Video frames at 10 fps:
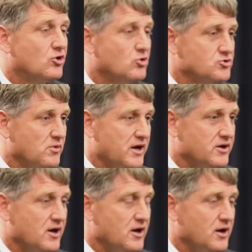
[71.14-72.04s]
coach
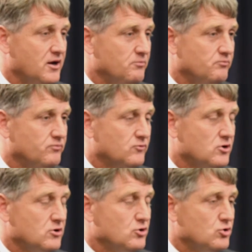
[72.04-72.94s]
my um,
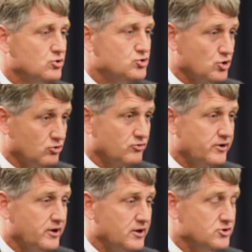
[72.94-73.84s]

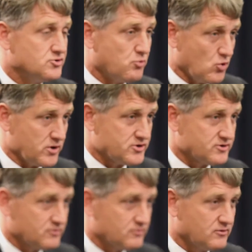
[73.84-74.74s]
children in
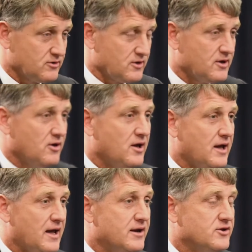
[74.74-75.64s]
sports.
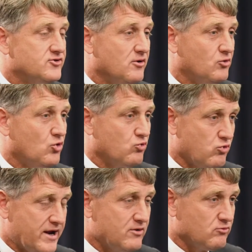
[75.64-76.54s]
And it's a
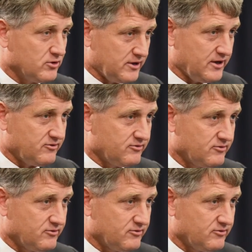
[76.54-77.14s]
great relief